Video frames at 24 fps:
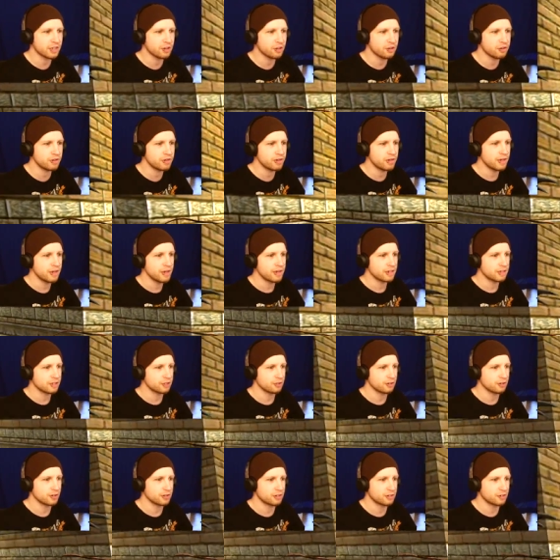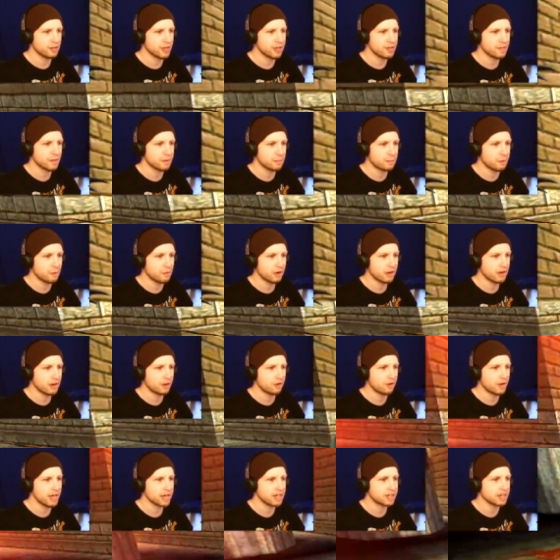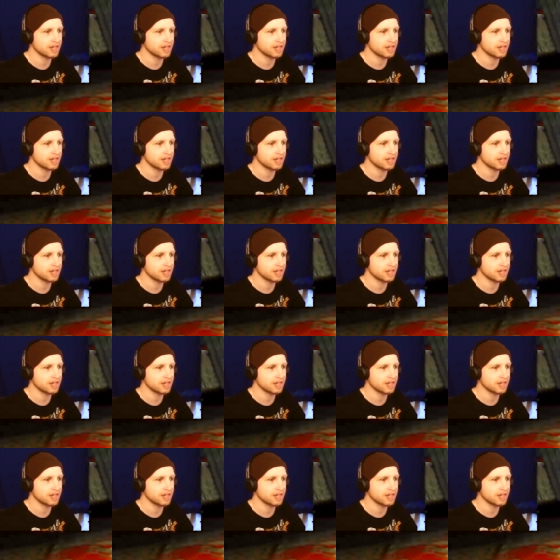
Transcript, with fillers: dude! They're, they're even more annoying